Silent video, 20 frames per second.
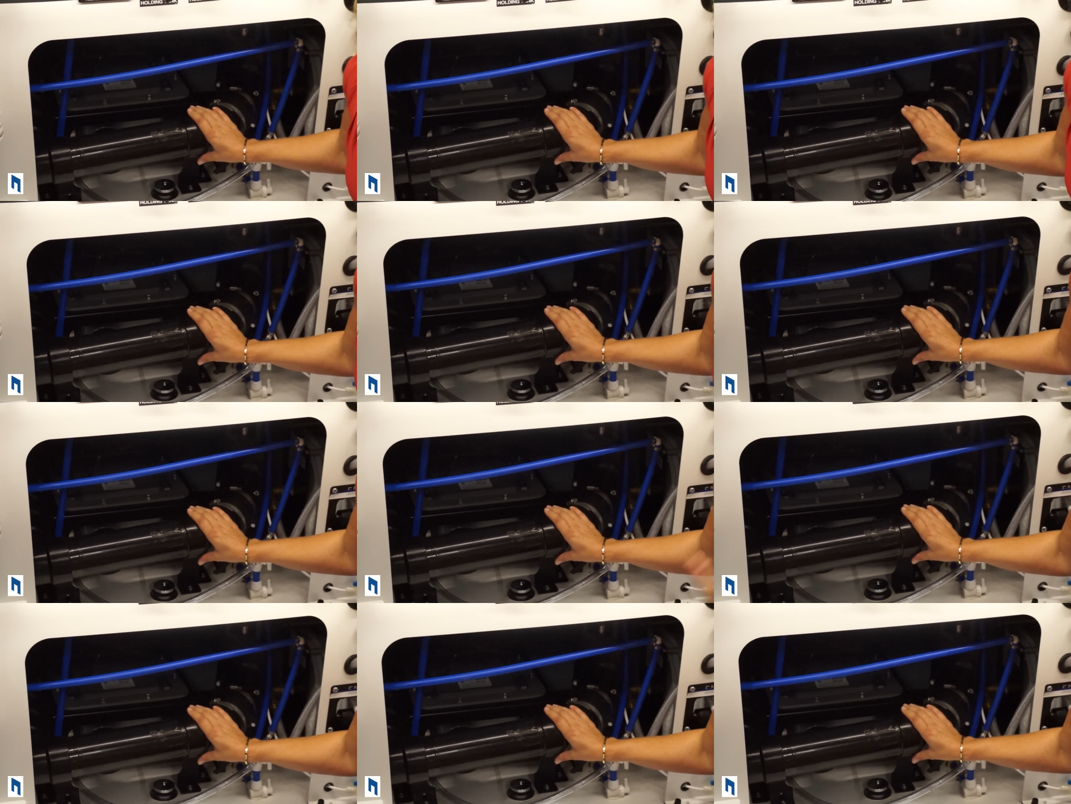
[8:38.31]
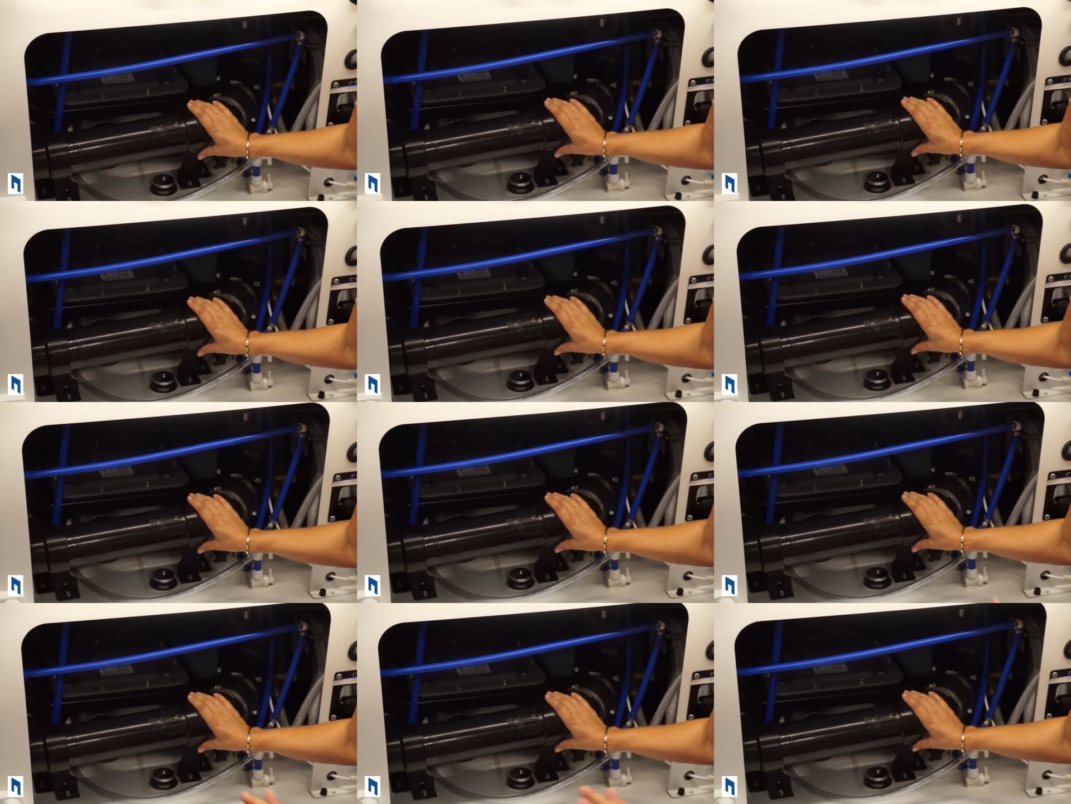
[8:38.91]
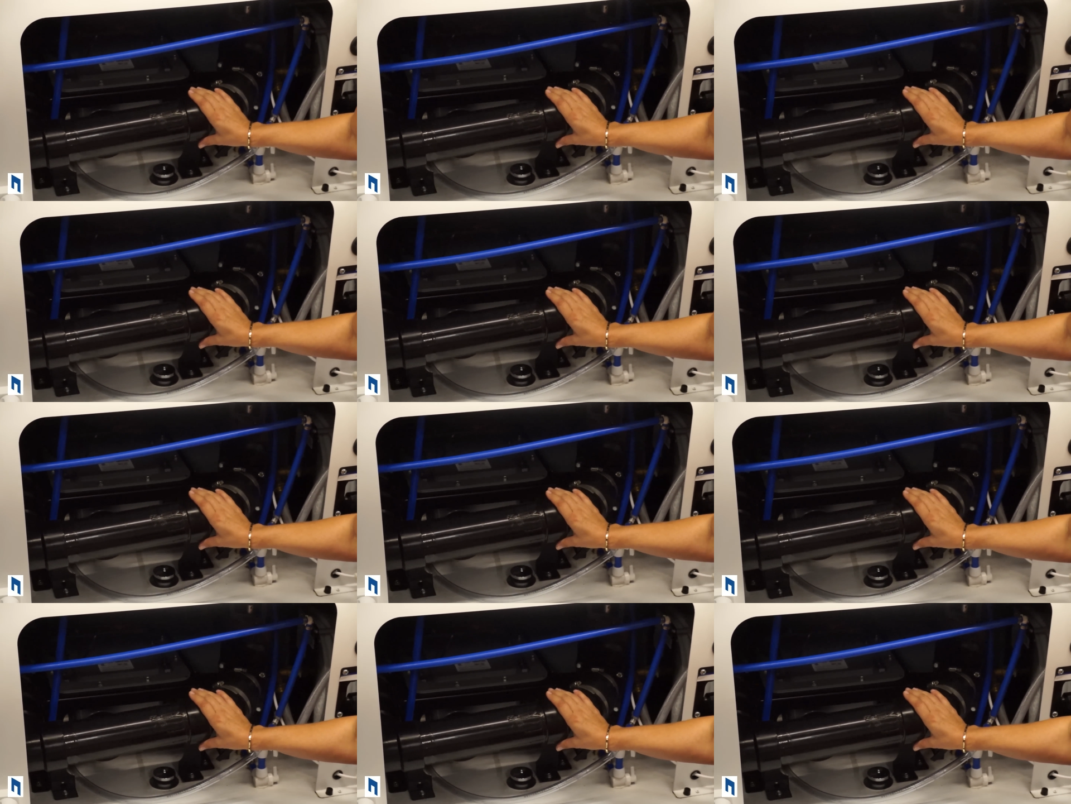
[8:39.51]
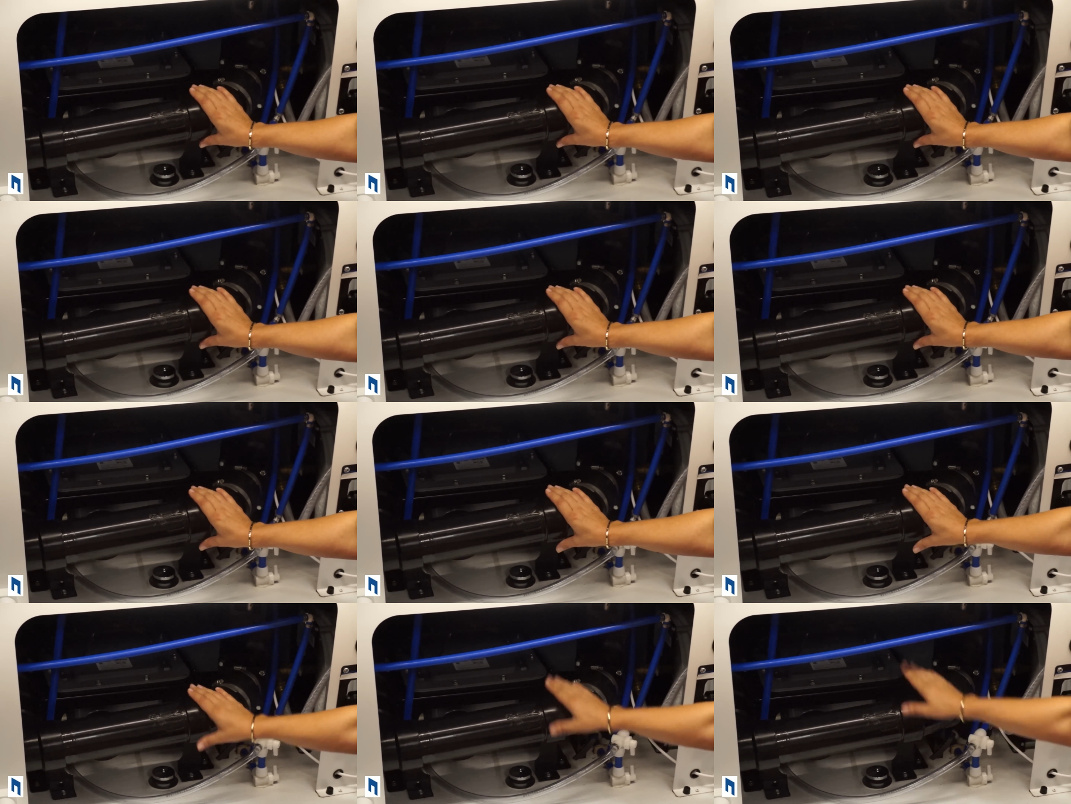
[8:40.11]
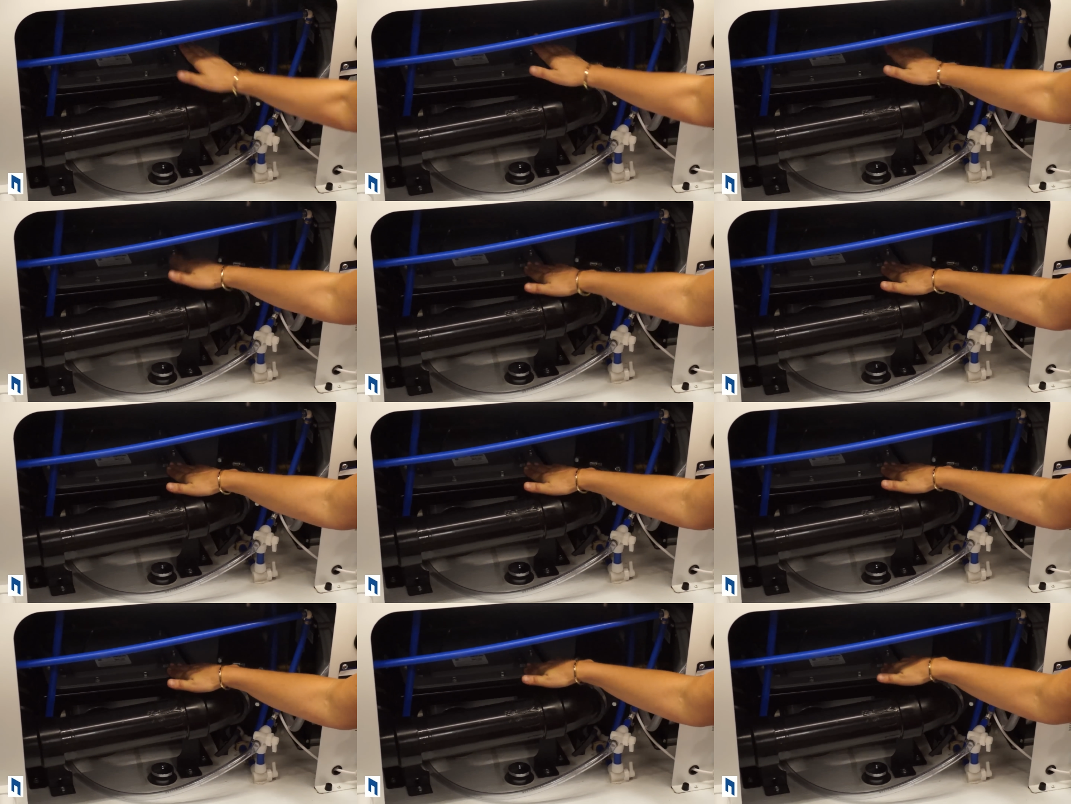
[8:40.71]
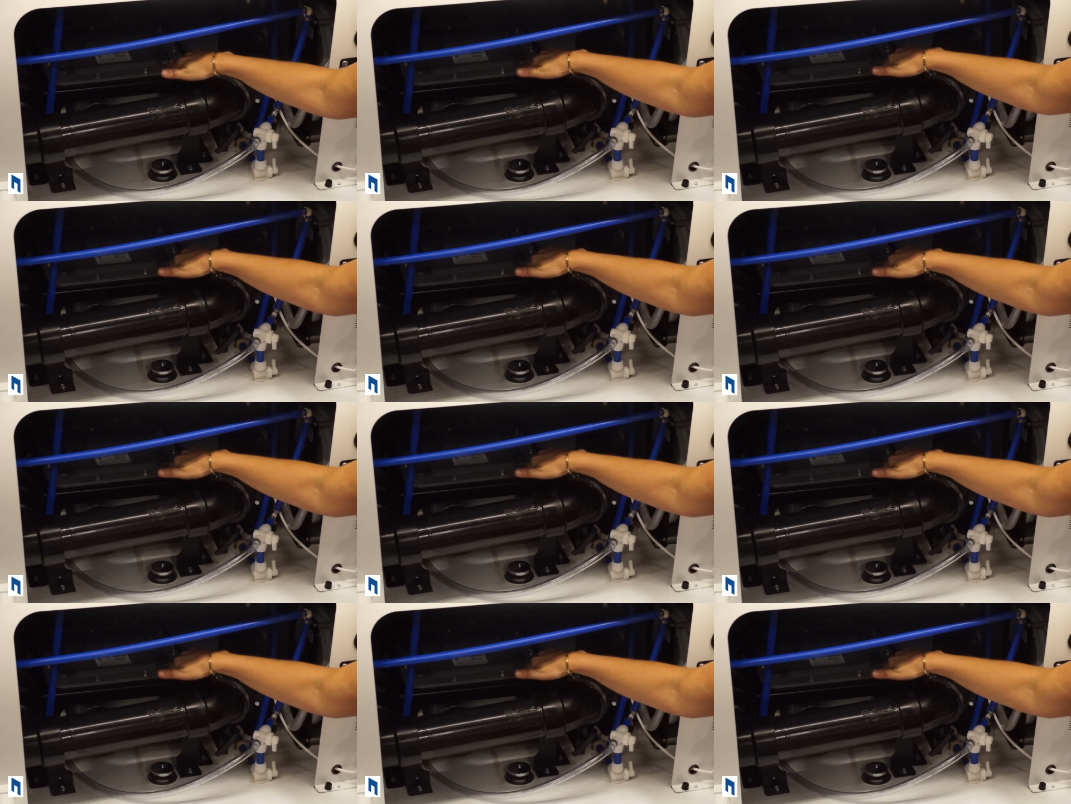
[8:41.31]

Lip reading: Nobody's mouth can be seen.